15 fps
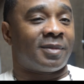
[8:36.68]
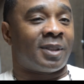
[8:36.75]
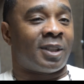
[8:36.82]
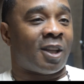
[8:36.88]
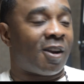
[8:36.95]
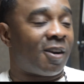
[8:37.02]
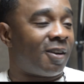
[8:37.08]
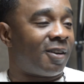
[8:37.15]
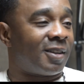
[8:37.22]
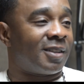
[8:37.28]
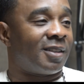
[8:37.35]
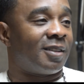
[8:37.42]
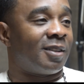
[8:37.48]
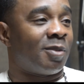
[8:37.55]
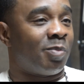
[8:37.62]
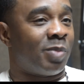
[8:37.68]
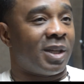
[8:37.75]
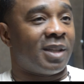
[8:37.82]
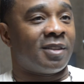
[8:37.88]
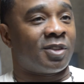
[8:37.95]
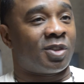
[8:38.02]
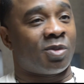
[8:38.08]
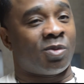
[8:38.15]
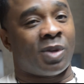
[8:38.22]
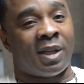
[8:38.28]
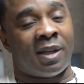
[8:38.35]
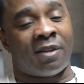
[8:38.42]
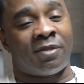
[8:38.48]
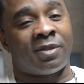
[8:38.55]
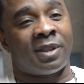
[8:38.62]
learn the business or
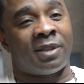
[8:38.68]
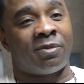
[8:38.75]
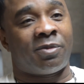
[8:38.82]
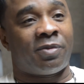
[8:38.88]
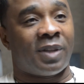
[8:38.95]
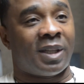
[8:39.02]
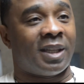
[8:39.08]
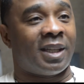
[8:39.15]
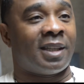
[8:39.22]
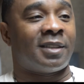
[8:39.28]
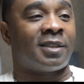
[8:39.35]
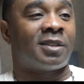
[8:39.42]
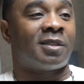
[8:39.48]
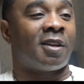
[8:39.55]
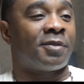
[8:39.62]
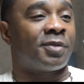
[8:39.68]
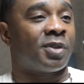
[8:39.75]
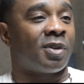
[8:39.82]
whatever and fit in and stuff.